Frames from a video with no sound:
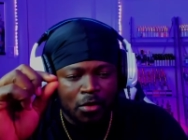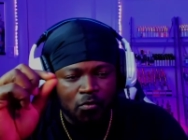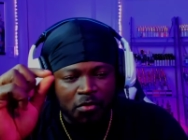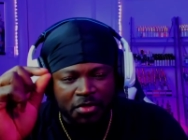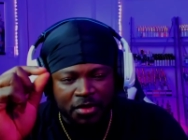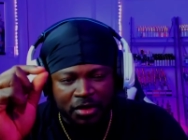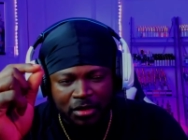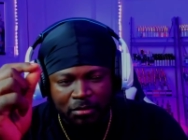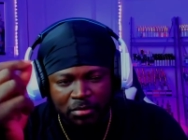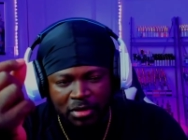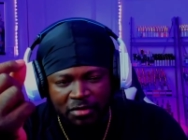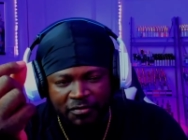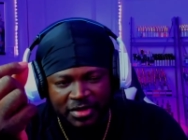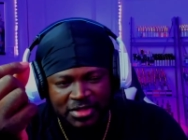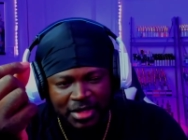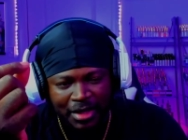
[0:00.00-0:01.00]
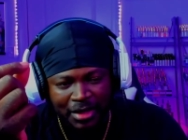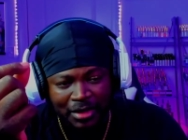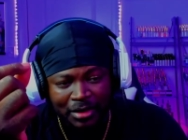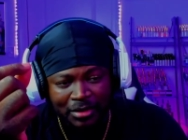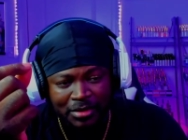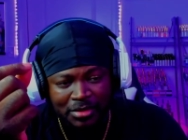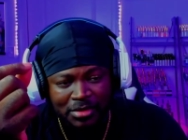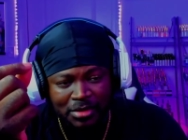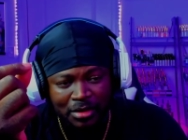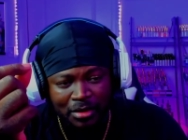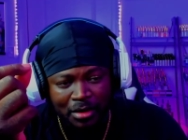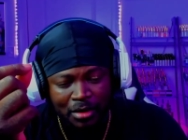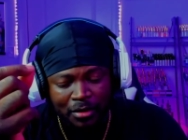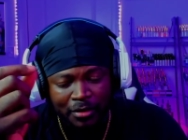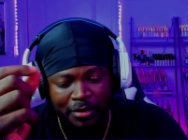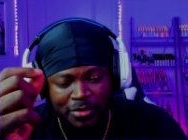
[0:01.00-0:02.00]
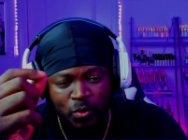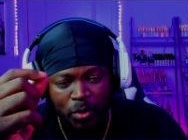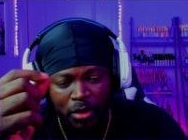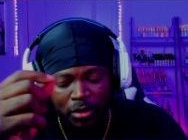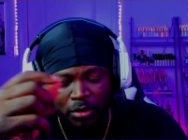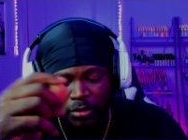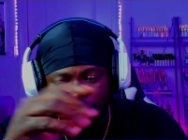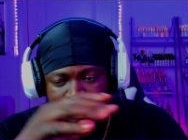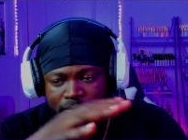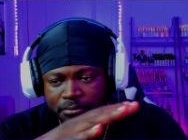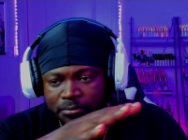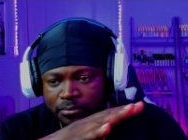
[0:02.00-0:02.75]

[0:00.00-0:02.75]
with a little bit of a tanginess in there as well.